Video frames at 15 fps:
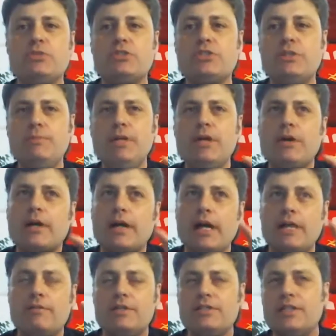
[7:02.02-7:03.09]
which to me are
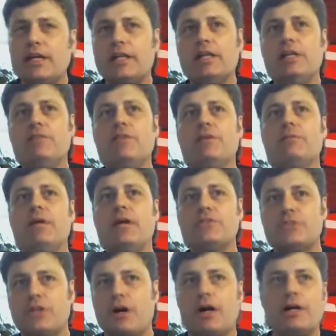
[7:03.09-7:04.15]
kind of indicative. They're,
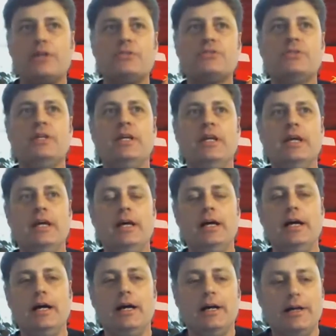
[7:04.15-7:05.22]
as an artist,
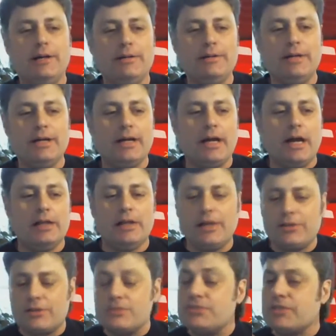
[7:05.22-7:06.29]
uh, I
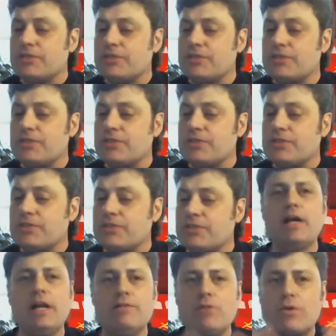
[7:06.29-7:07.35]
like the style of them. They're
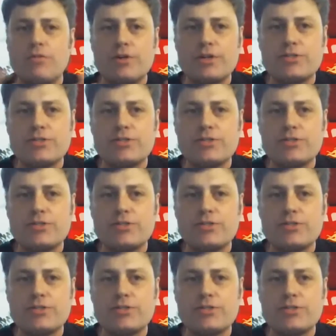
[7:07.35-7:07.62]
kind of over